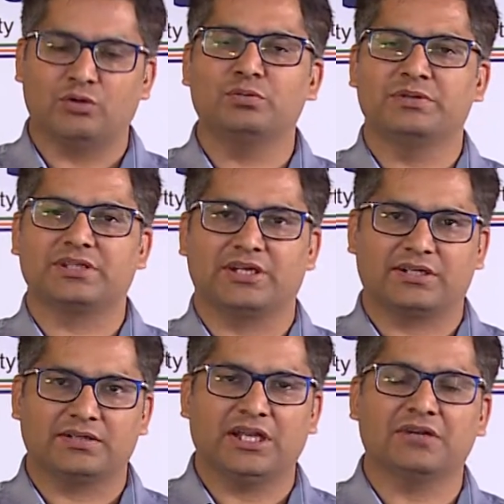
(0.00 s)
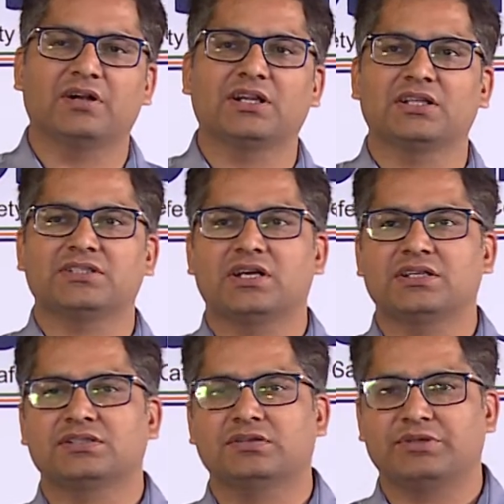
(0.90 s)
to measure it and what are the
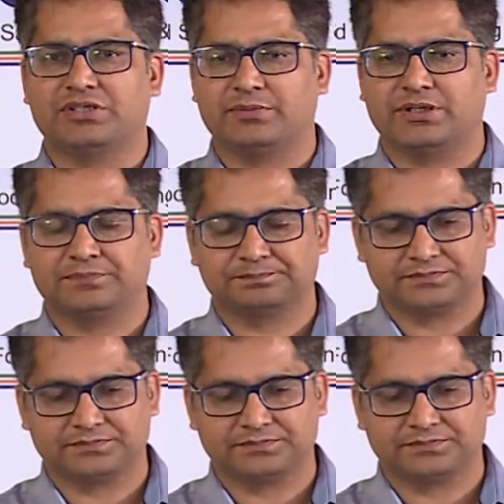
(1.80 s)
challenges in the measurement.